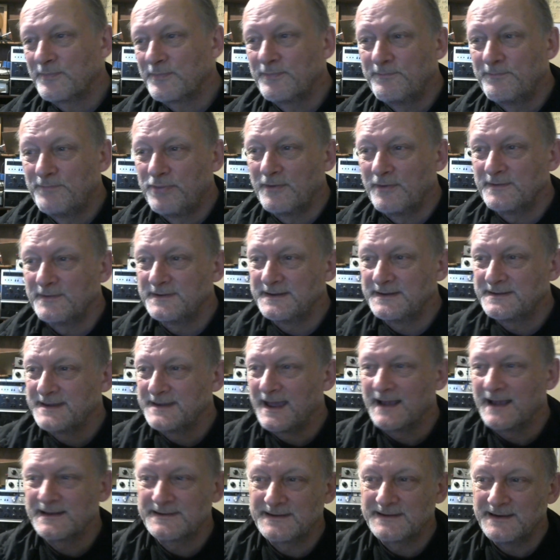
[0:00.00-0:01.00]
put a
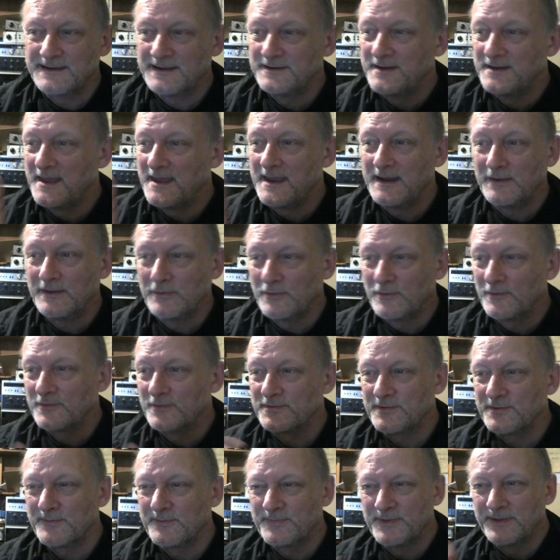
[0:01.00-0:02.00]
detector, a nail or
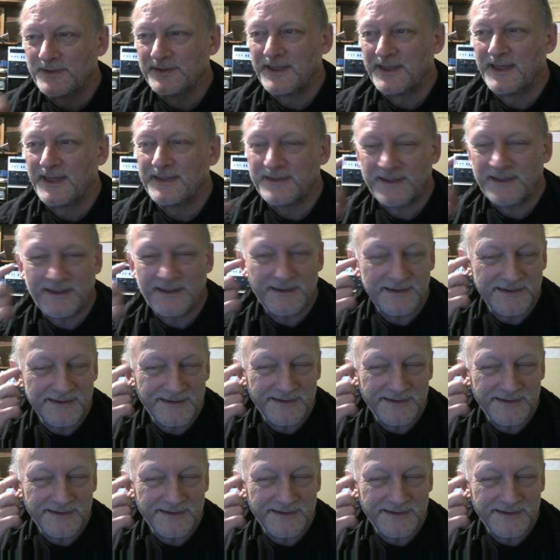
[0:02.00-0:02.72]
something like that.